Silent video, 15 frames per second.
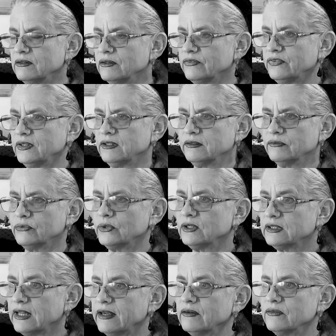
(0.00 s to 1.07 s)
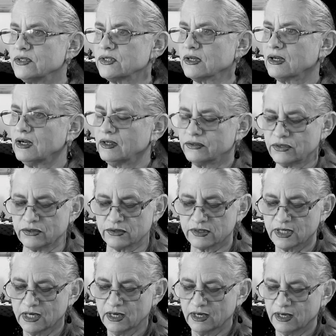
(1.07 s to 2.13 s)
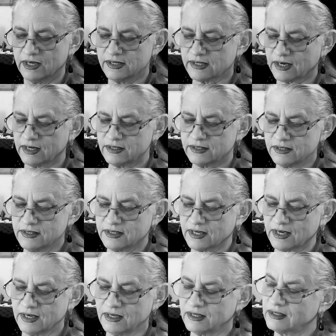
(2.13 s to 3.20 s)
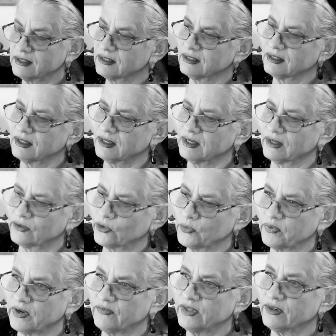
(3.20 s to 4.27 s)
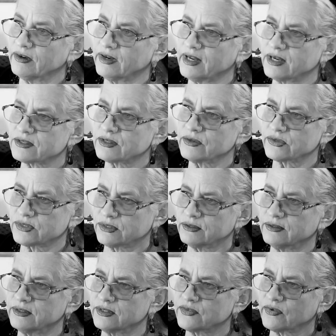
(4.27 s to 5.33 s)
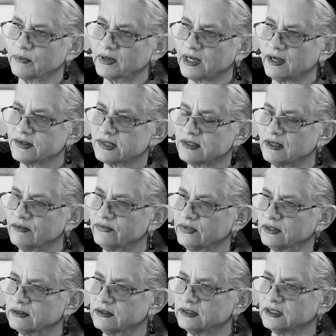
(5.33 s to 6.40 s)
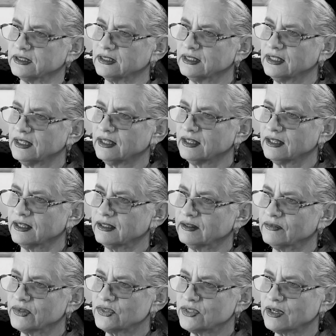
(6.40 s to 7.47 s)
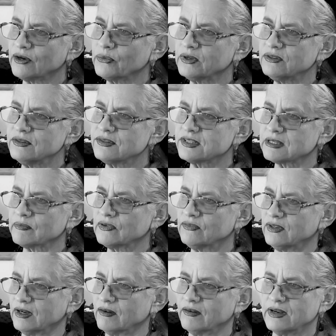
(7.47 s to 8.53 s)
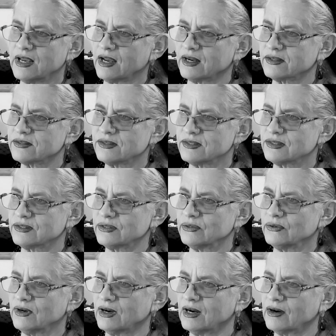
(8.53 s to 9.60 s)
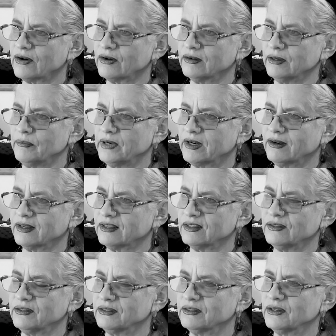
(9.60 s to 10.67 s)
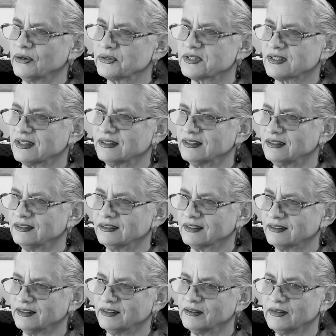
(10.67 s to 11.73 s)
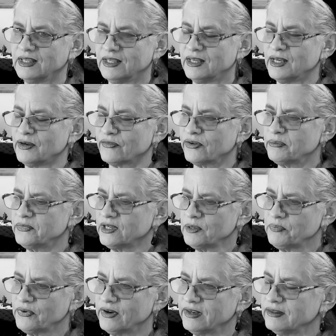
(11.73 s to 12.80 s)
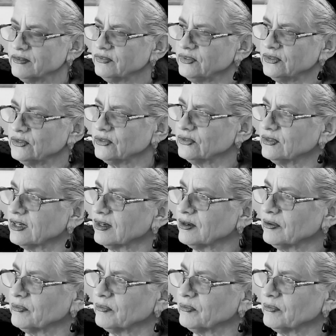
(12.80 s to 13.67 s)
in the field of world language and culture, is I did take a group of international students from Cal State Fullerton. And I'm going to share with you some of their reactions to our American ghost hunting kind. From their point of view,